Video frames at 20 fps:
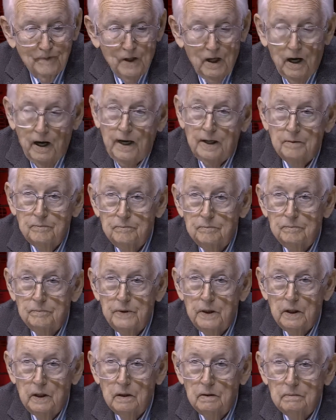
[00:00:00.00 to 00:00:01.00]
I'm,
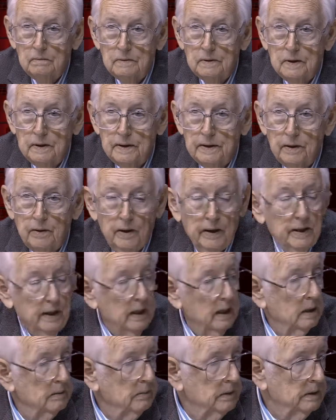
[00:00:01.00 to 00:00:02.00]
you know, here I
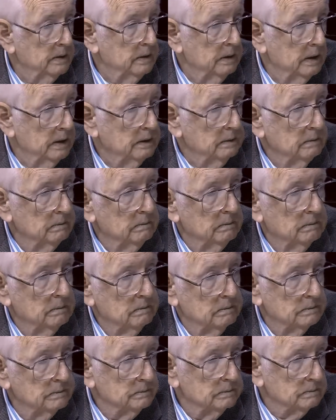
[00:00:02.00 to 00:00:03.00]
am at, at
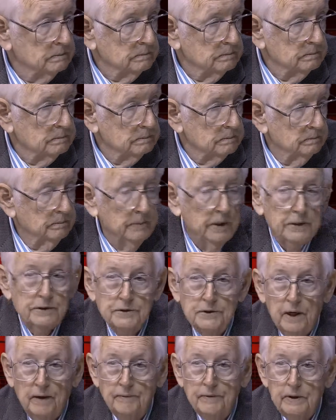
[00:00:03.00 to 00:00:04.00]
mid
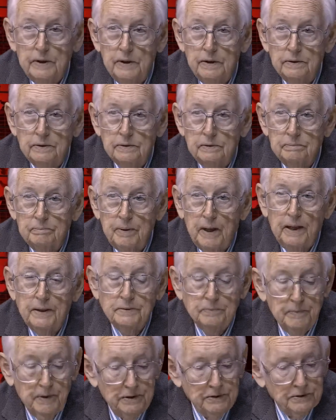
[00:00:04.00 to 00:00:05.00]
70s,
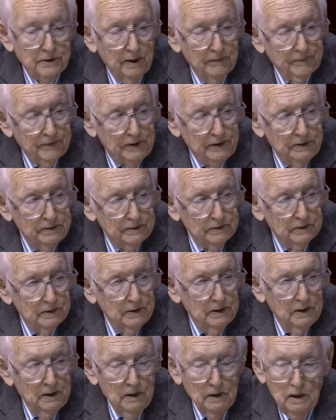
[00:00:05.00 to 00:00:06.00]
past mid 70s,
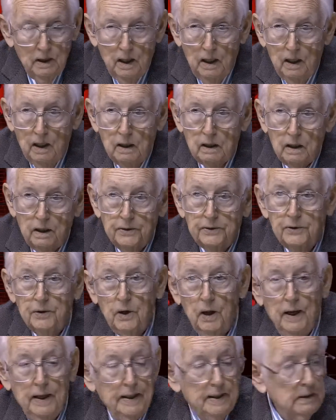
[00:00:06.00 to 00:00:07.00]
uh,
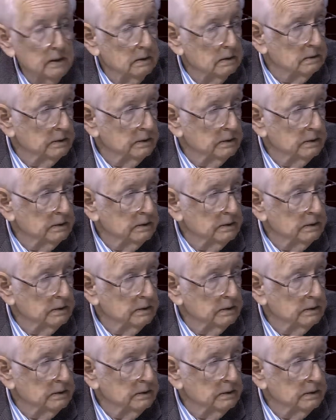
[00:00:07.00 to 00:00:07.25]
underlying